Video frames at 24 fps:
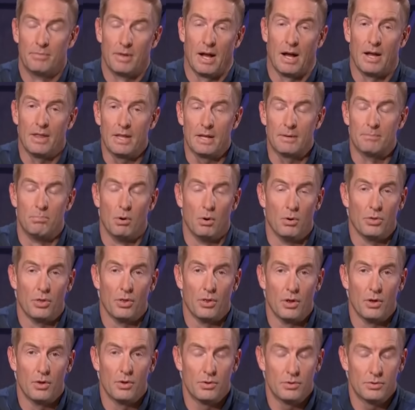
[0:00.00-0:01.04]
I think both of
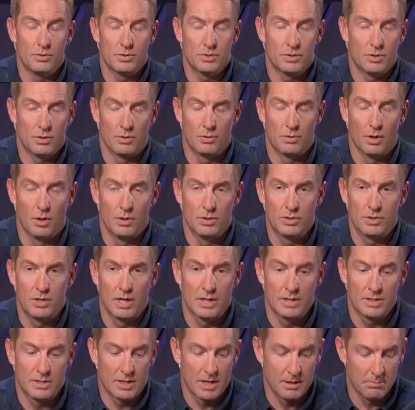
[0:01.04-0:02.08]
those
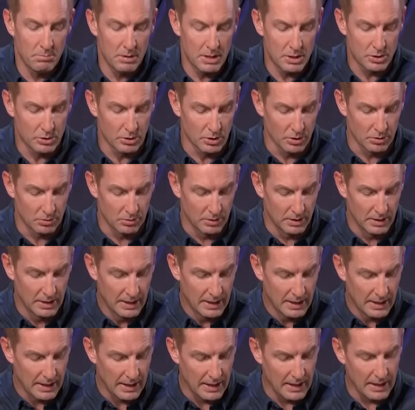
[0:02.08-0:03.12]
things can be true.
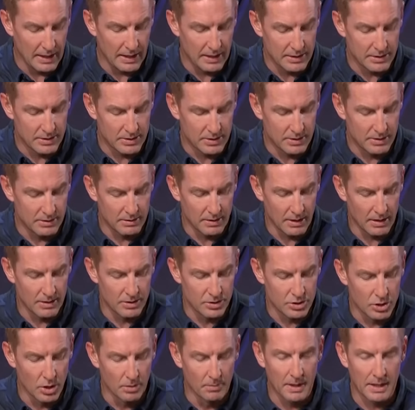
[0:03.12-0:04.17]
And as in
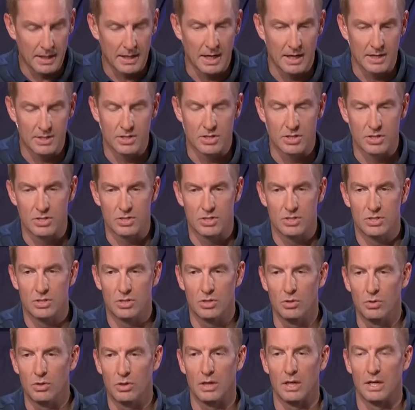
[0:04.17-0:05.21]
so many cases,
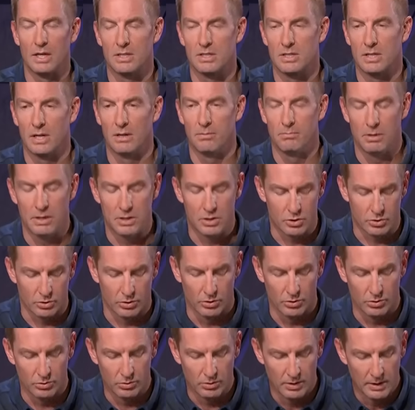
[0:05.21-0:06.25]
two things can be
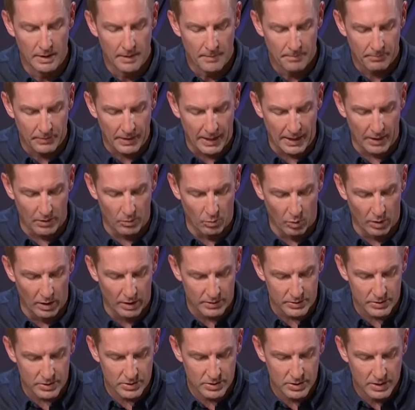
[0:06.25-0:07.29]
true at
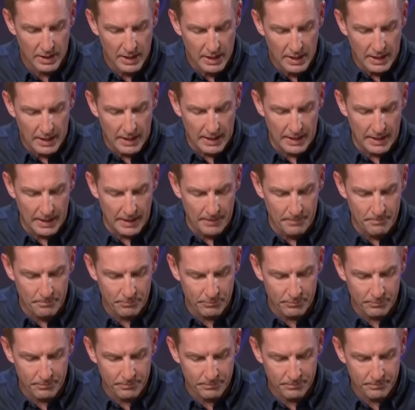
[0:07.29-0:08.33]
once.
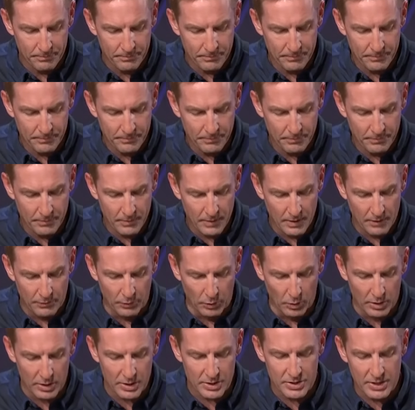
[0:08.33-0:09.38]

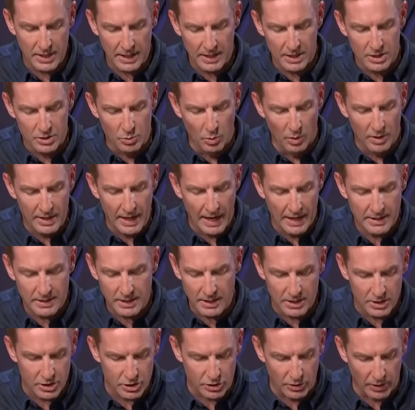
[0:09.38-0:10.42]
Florida State has won
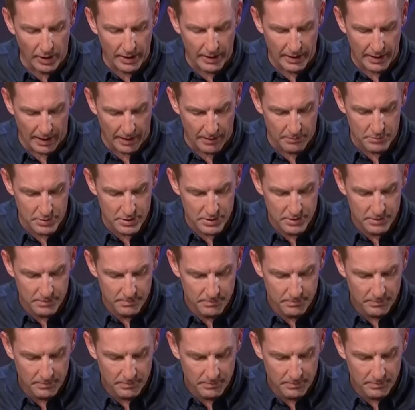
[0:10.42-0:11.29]
19 straight games.